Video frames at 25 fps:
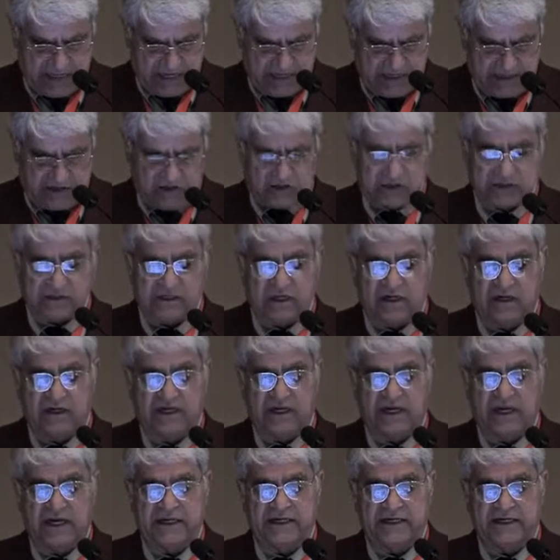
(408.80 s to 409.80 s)
then you start
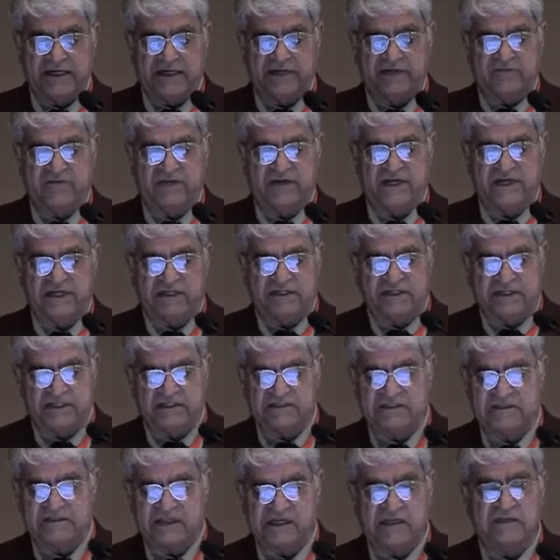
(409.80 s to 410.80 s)
identifying
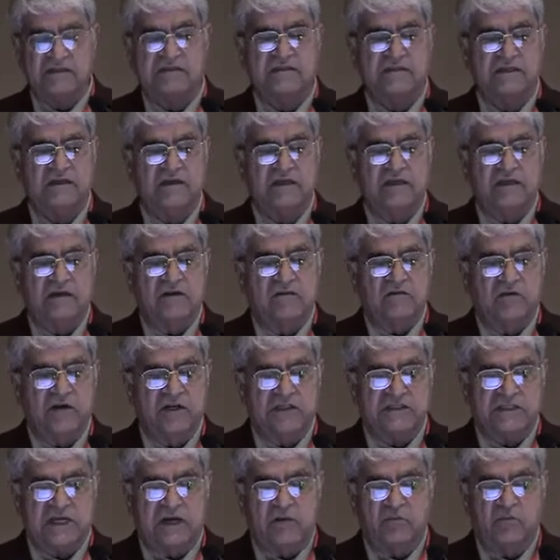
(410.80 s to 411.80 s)
these things. For
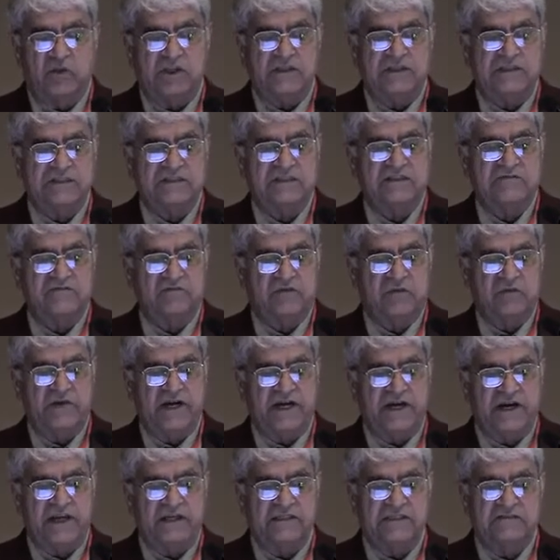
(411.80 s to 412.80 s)
example, this is from
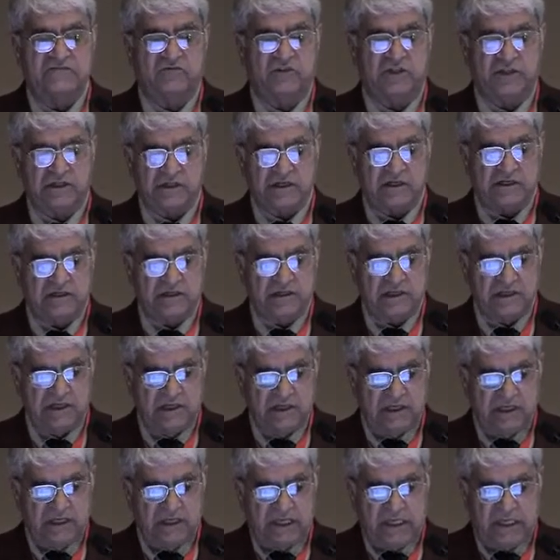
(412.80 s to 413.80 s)
Andy's work.
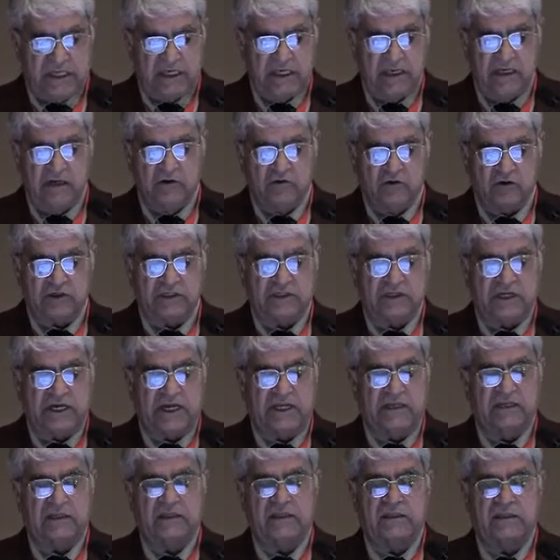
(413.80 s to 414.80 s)
He looked
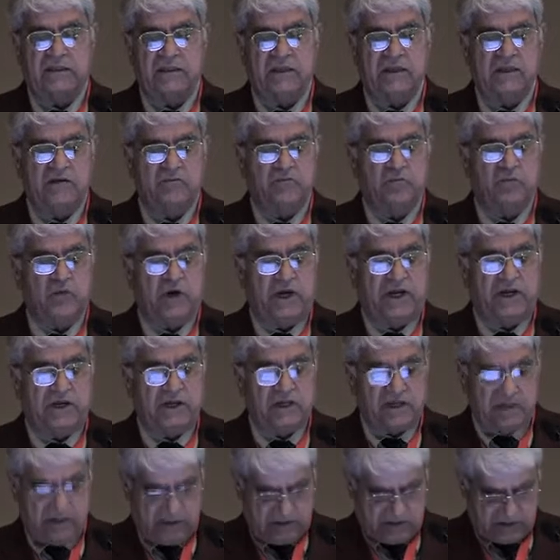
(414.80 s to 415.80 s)
at
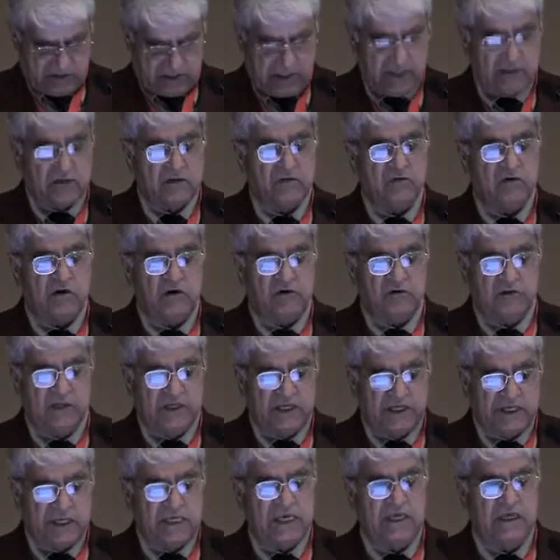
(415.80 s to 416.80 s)
on the
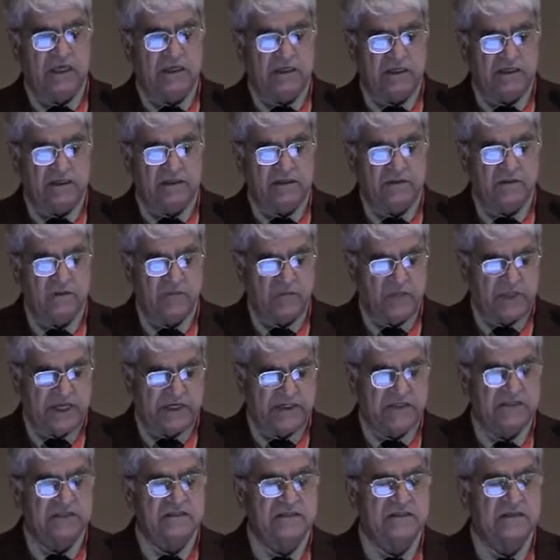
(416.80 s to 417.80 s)
E,
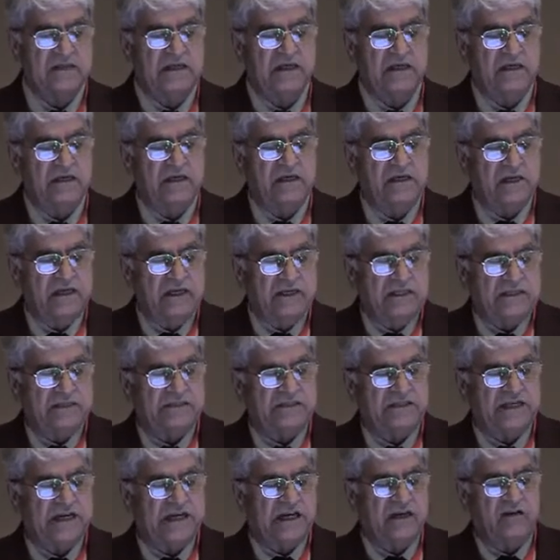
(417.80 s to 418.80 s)
that is the
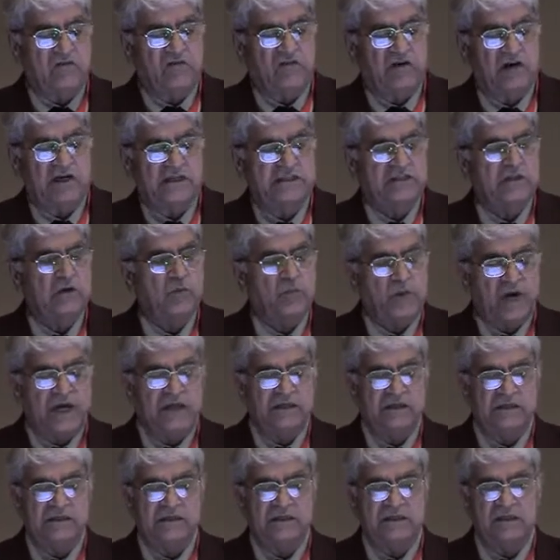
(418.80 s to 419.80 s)
staining for
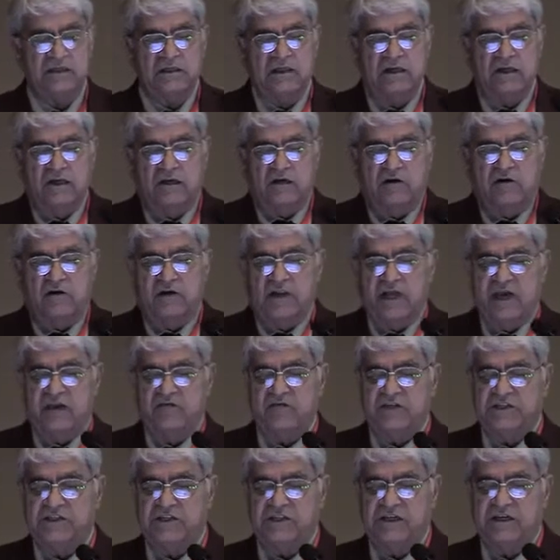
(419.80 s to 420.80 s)
osteopontin, on
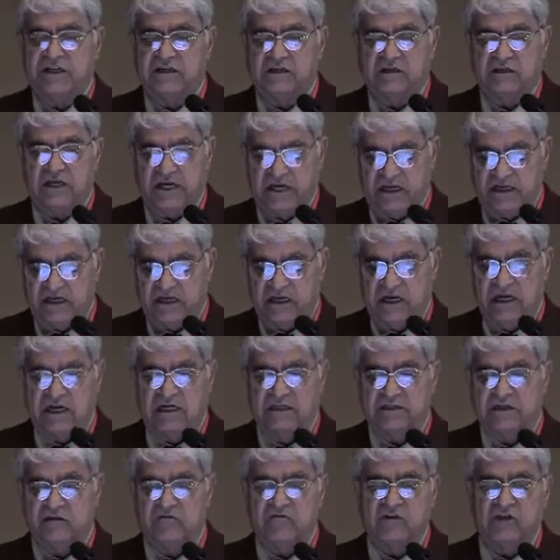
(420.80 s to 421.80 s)
heavy chain, and
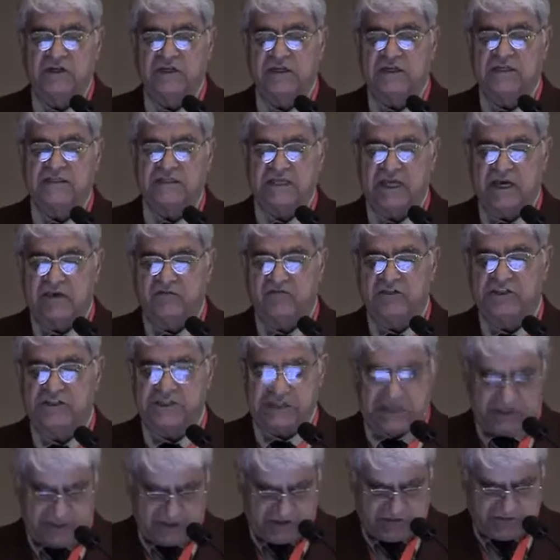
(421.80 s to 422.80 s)
other one is heavy
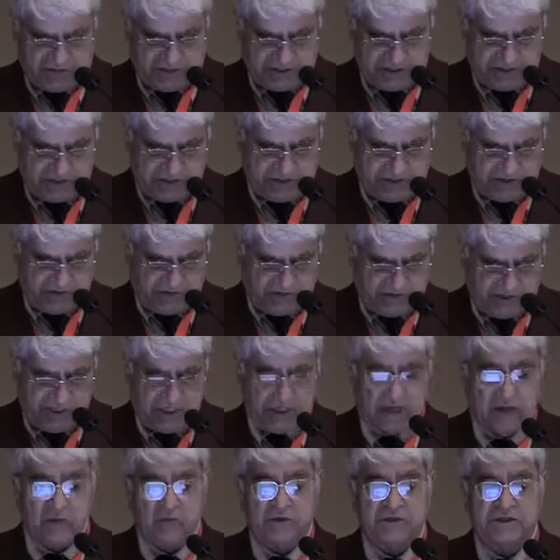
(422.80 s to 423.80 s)
chain of intra-alpha
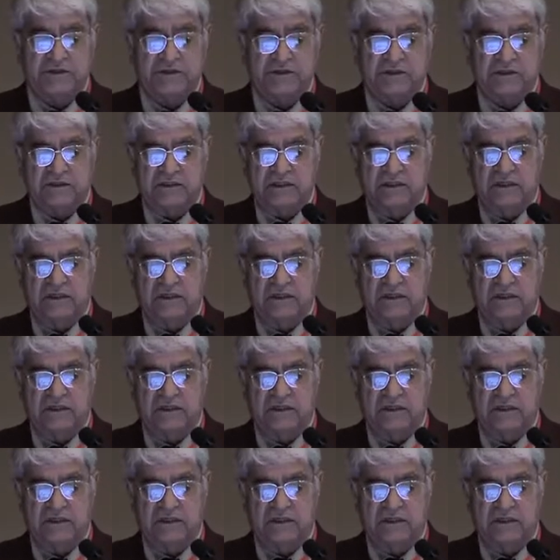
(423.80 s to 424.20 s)
inhibitor.